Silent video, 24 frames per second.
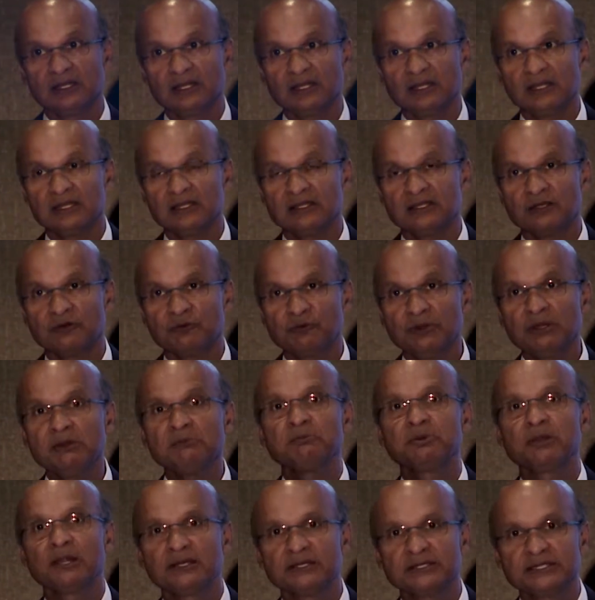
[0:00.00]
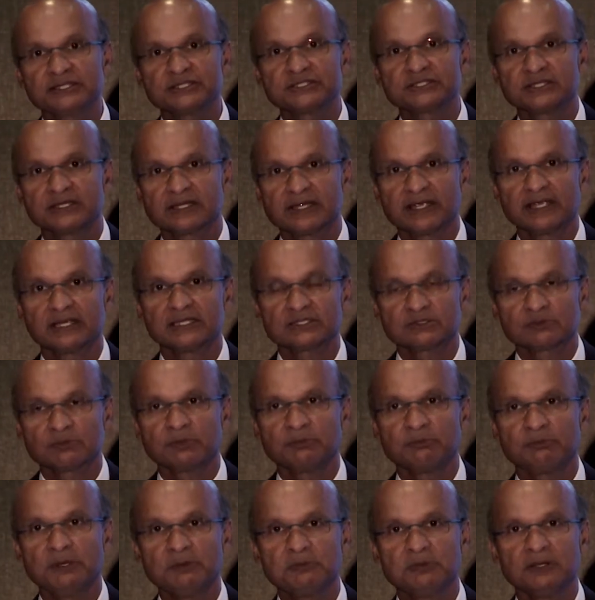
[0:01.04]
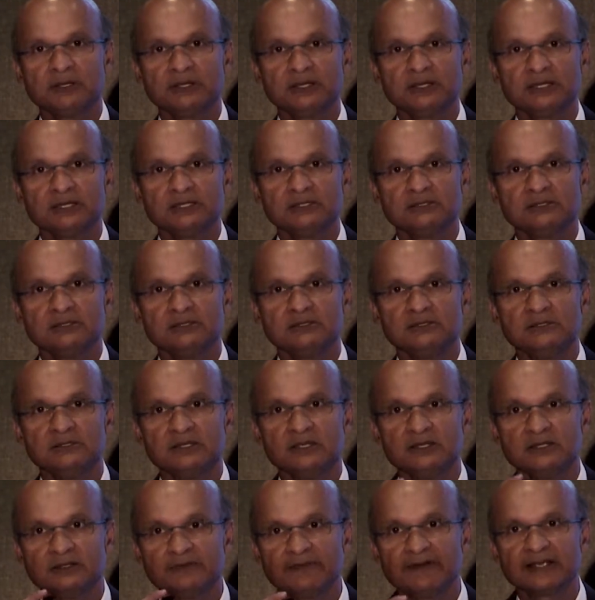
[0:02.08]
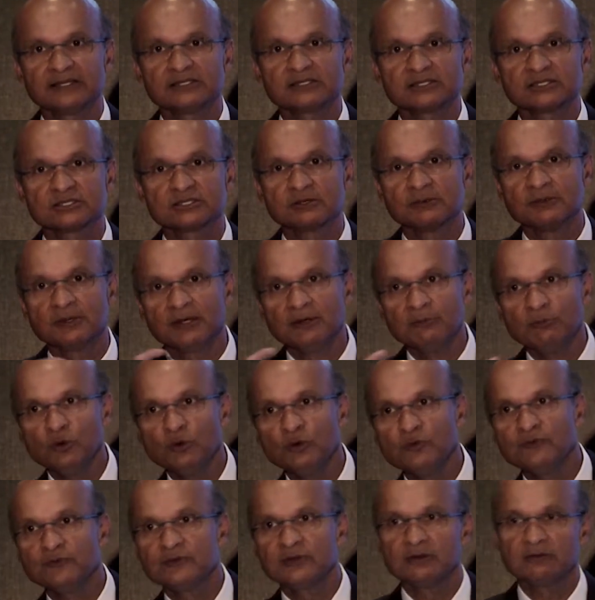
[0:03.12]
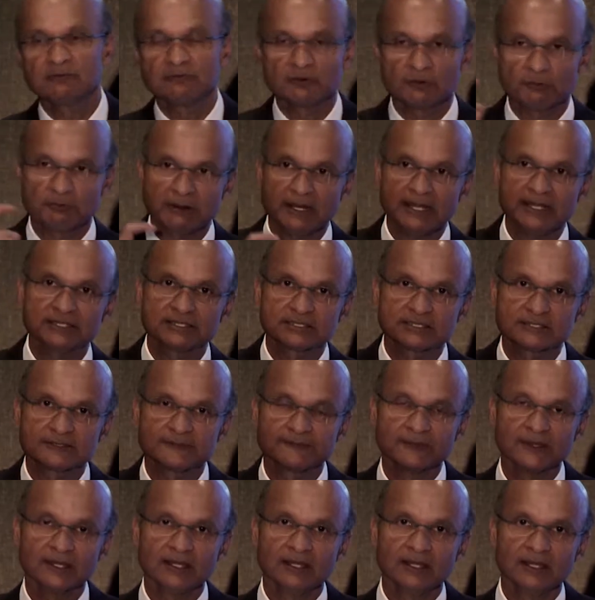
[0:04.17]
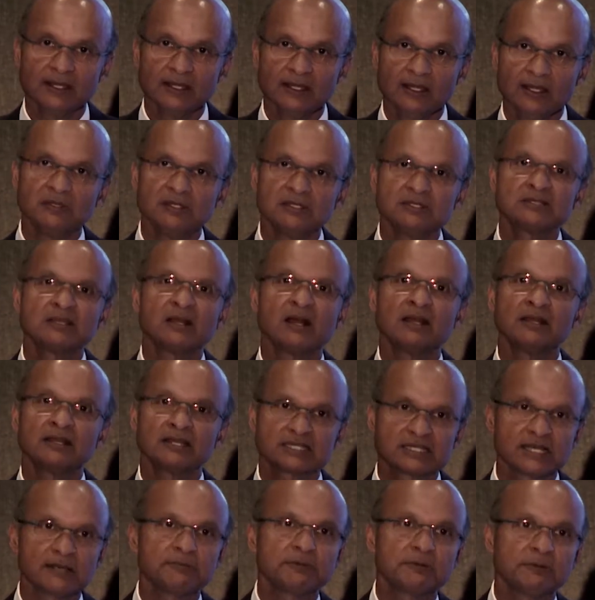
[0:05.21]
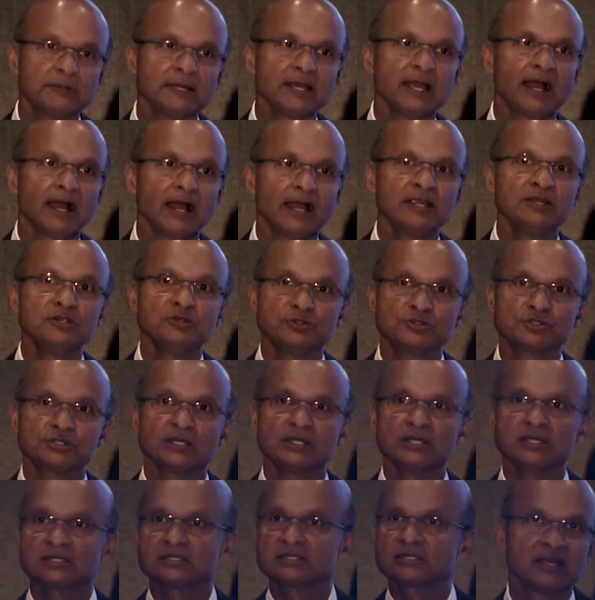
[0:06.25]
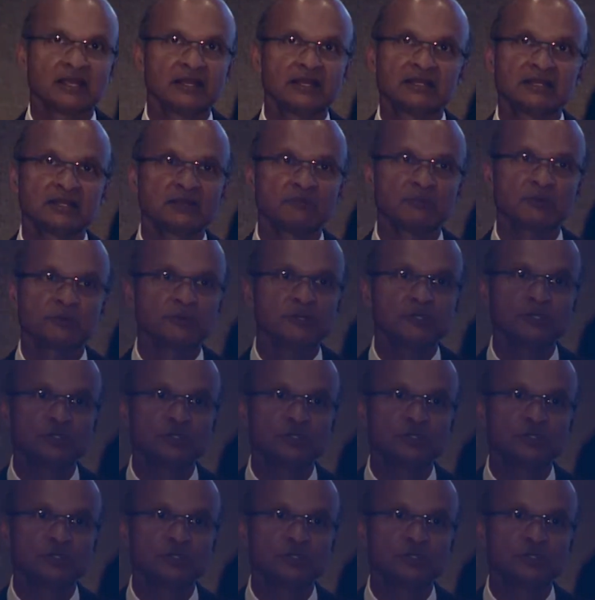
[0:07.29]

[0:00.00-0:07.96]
in the reimplantation case when people need their devices to be removed and replaced, is unacceptably high usually. It's anything between